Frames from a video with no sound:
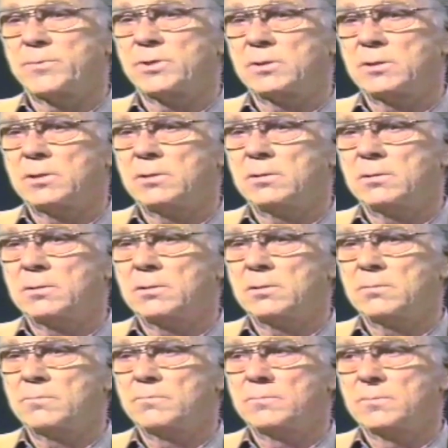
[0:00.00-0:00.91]
of
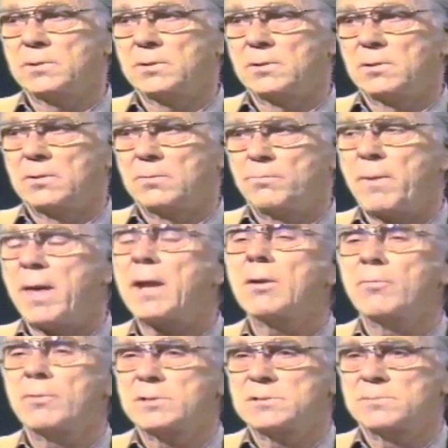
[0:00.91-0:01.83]
the
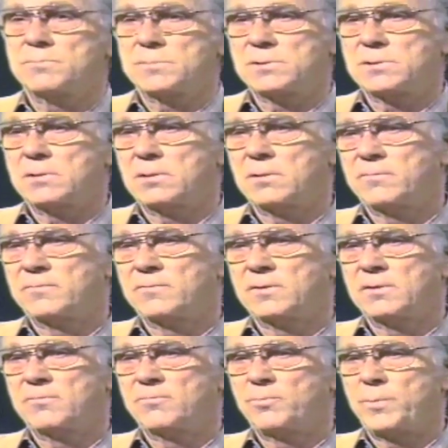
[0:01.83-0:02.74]
mannerisms
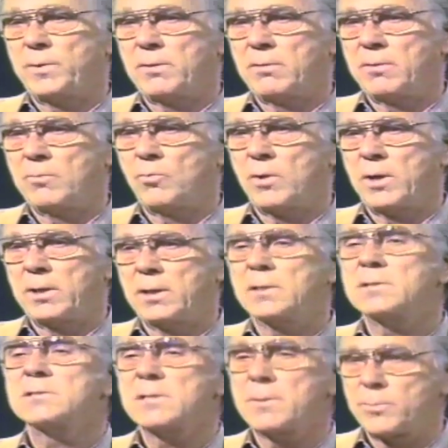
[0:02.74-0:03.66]
of Perry White
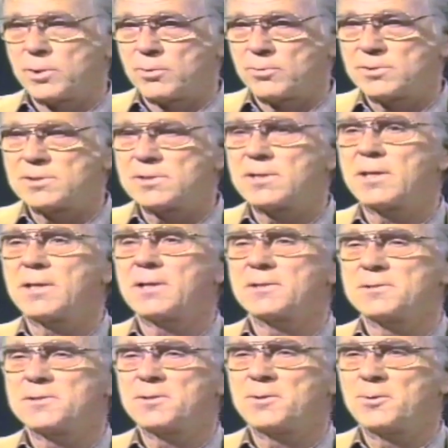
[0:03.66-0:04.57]
and some of those
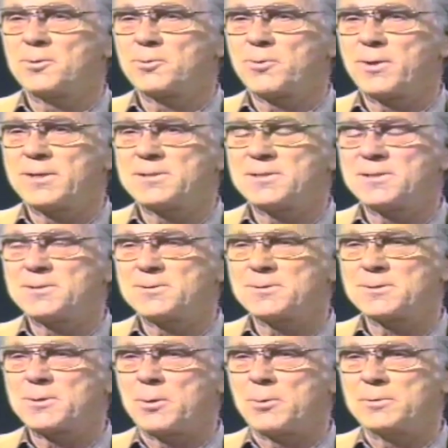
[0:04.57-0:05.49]
things, you know, Great
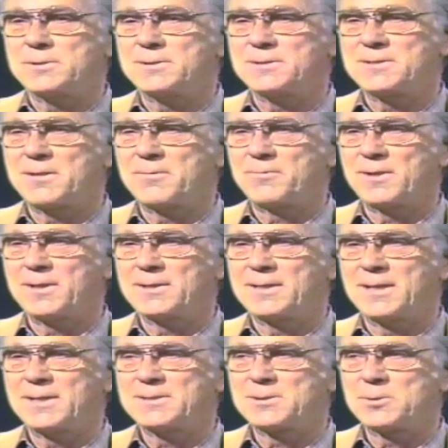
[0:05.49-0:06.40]
Caesar's ghost and stuff like
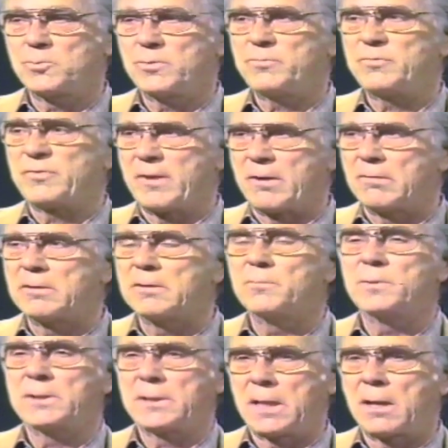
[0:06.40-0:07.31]
that. So we found
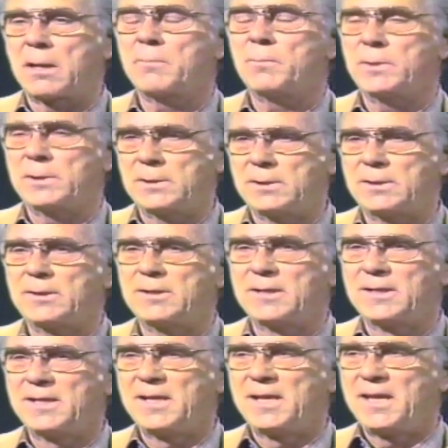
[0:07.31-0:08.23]
them and got them in there,
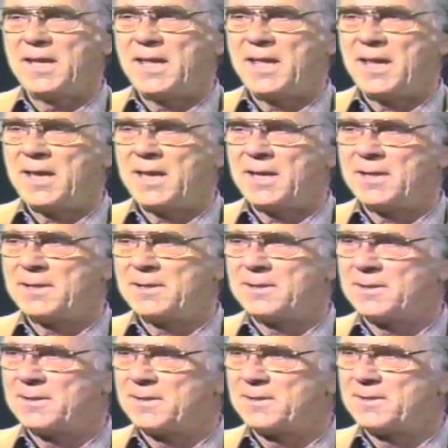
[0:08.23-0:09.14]
and
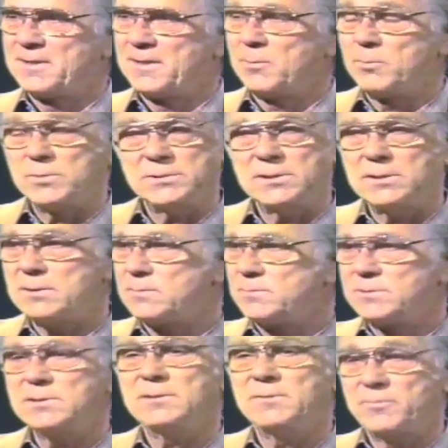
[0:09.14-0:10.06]
it was
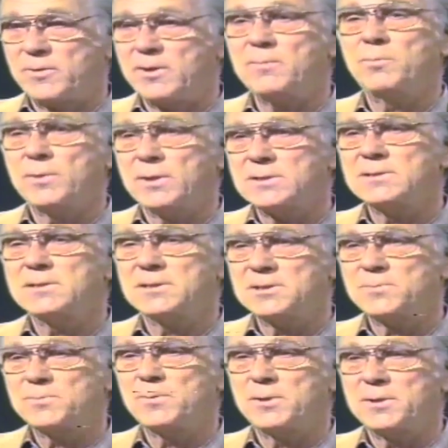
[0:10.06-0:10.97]
just a very pleasant
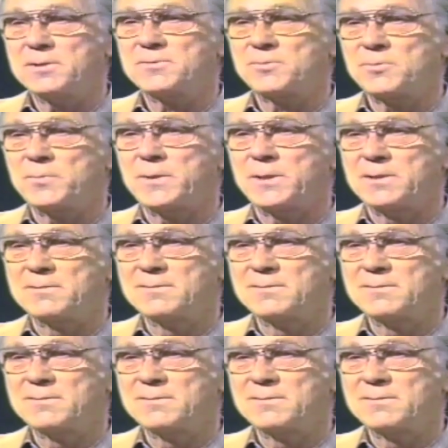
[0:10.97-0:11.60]
experience for me.